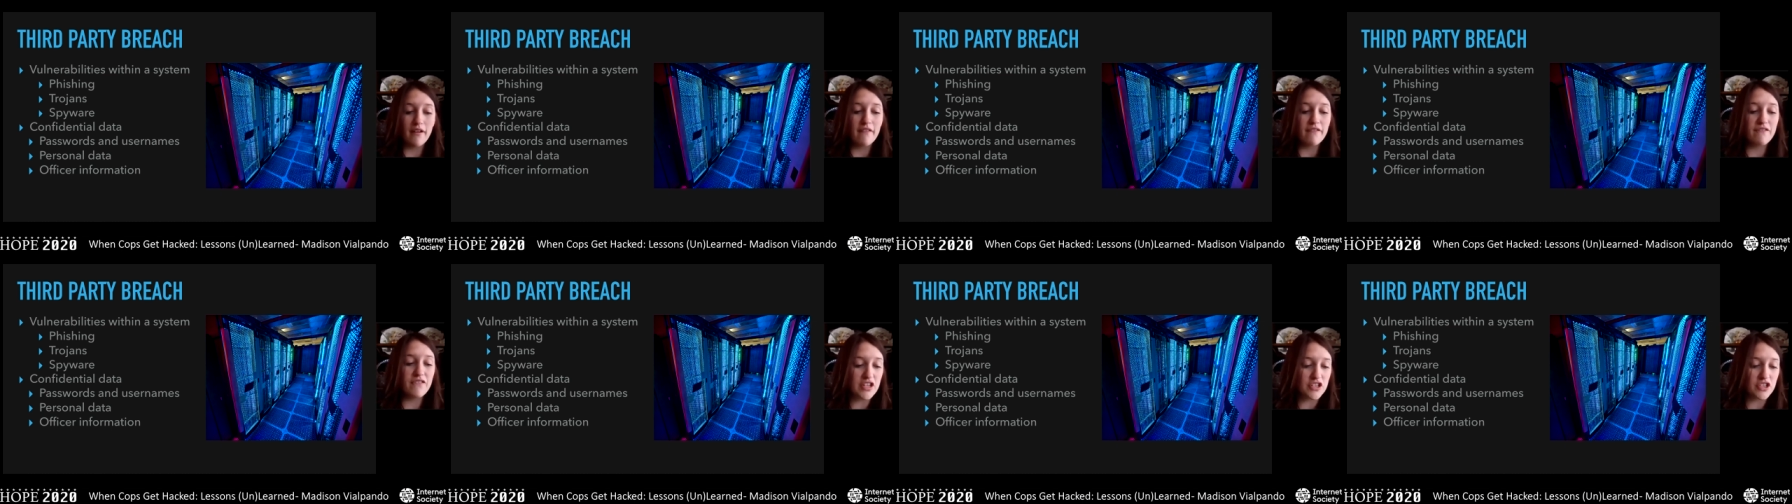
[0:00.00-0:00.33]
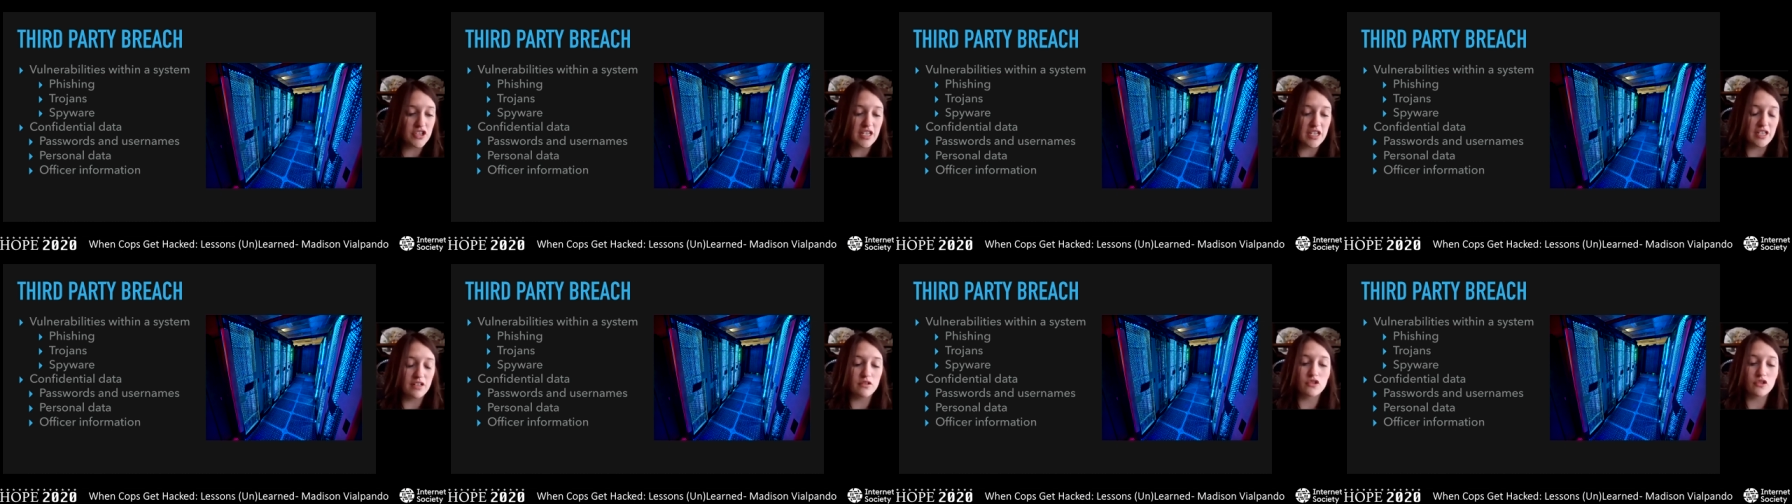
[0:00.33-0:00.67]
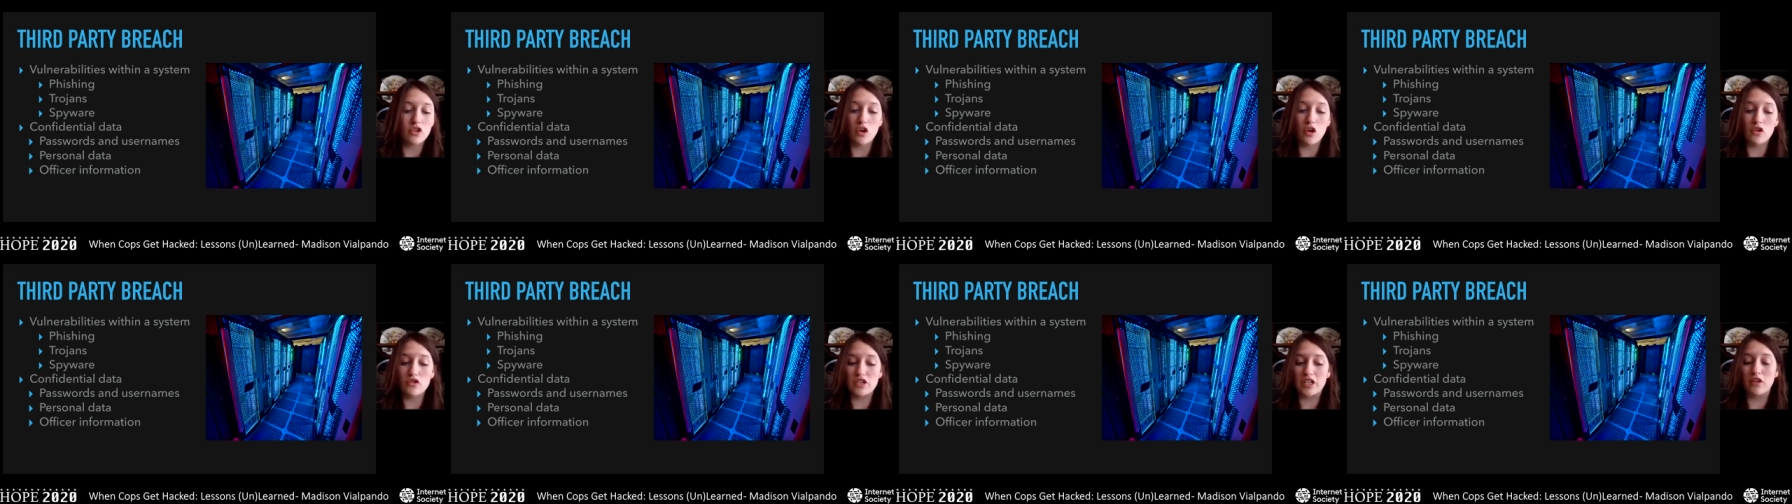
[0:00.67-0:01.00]
phishing,
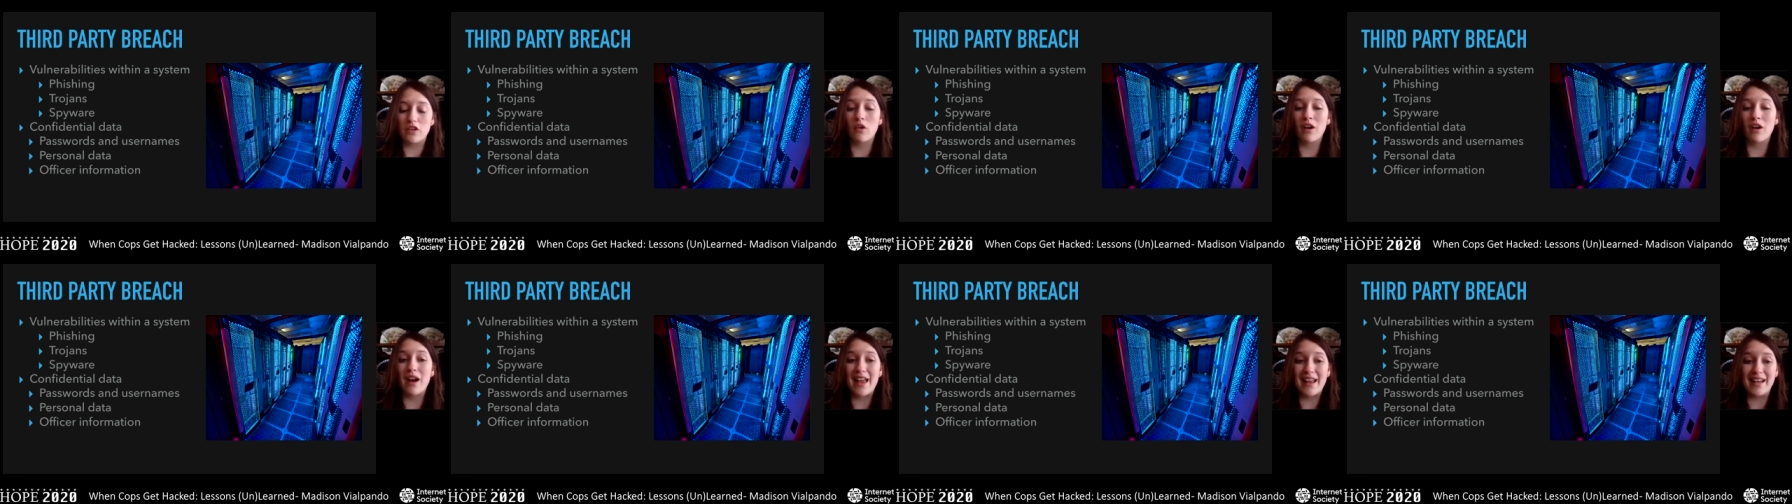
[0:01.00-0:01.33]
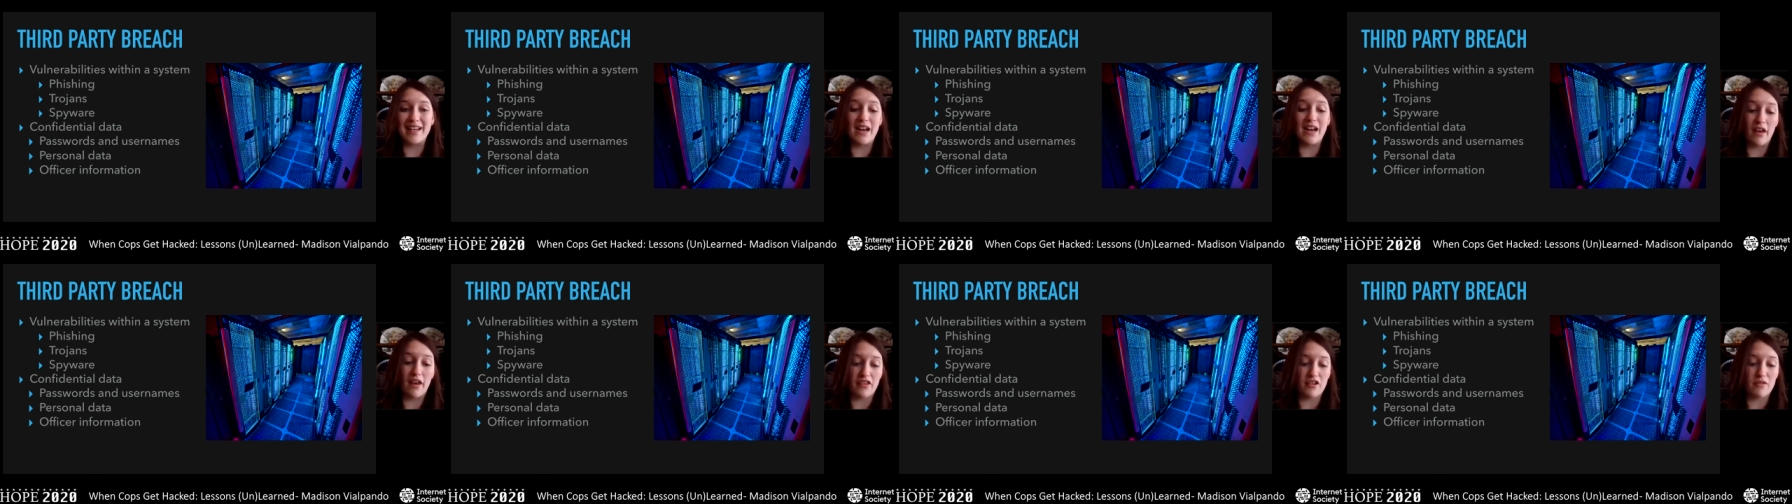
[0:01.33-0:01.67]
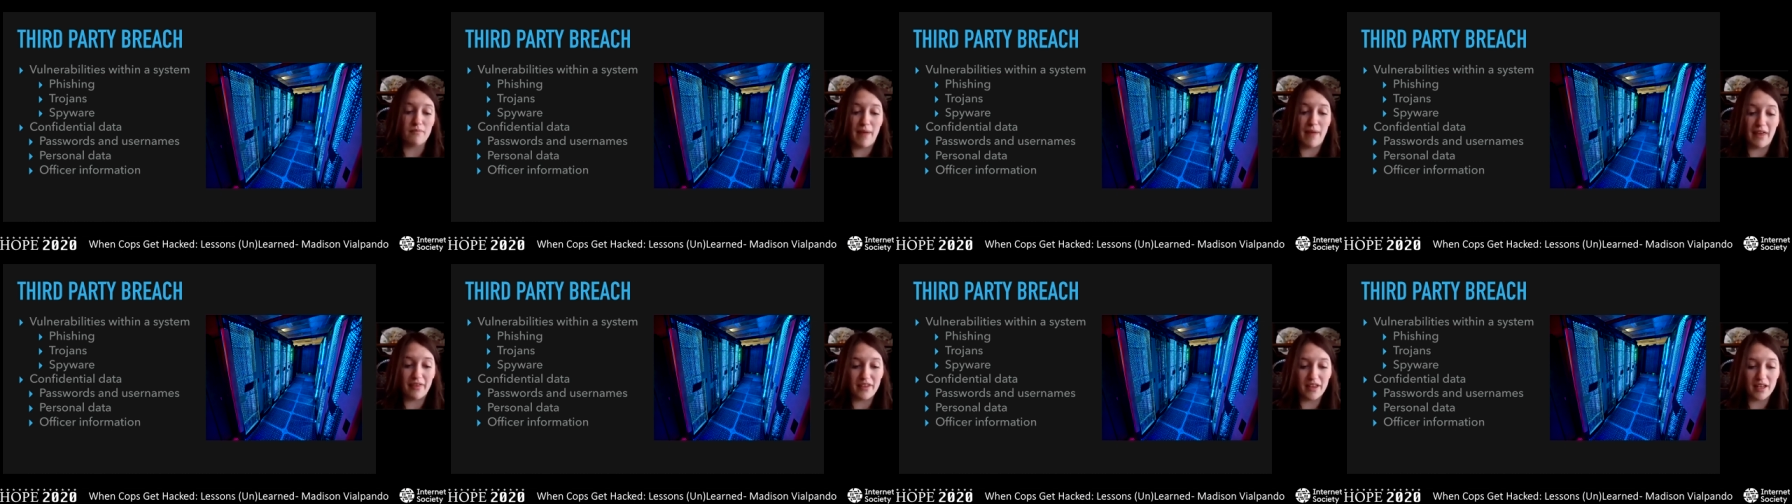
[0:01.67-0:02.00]
Trojan, or any other
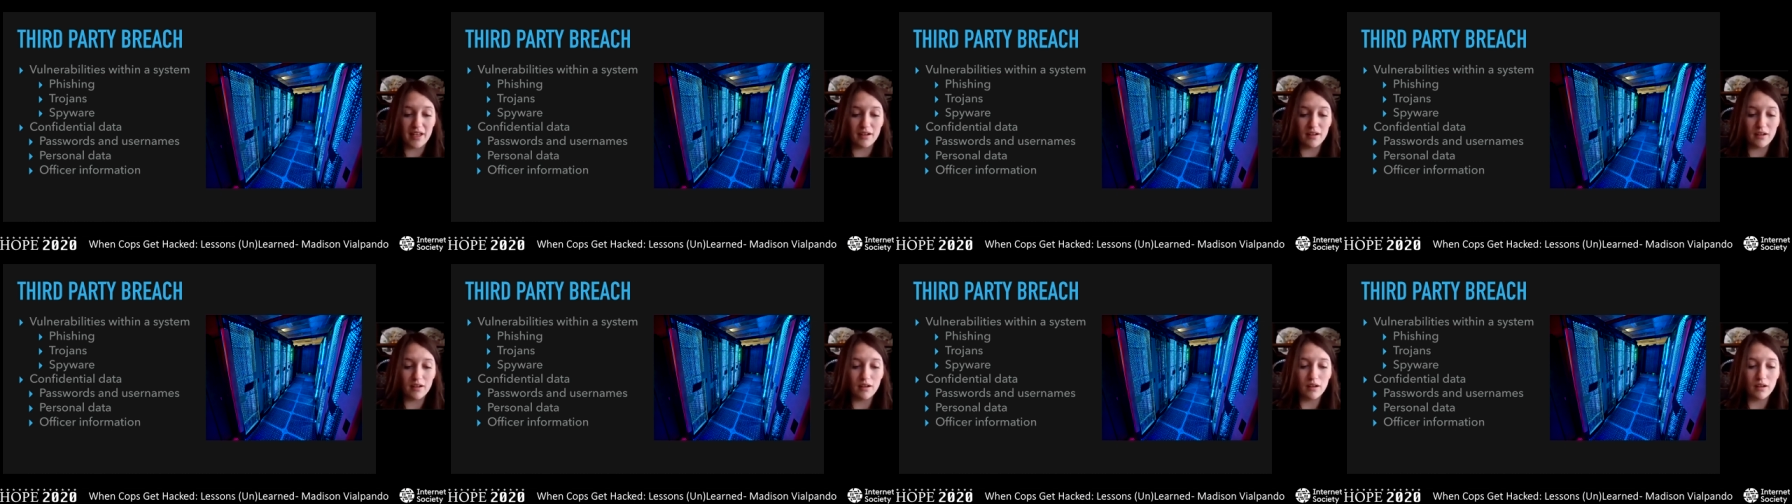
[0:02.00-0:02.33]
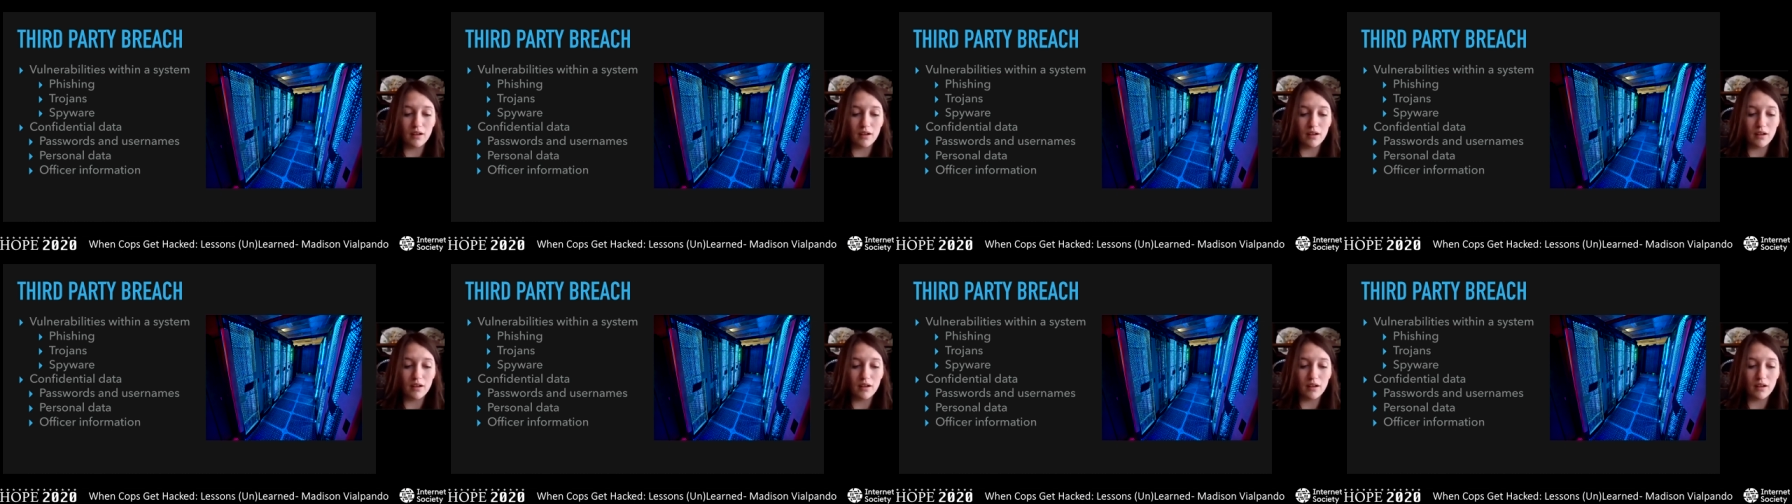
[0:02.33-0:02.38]
method.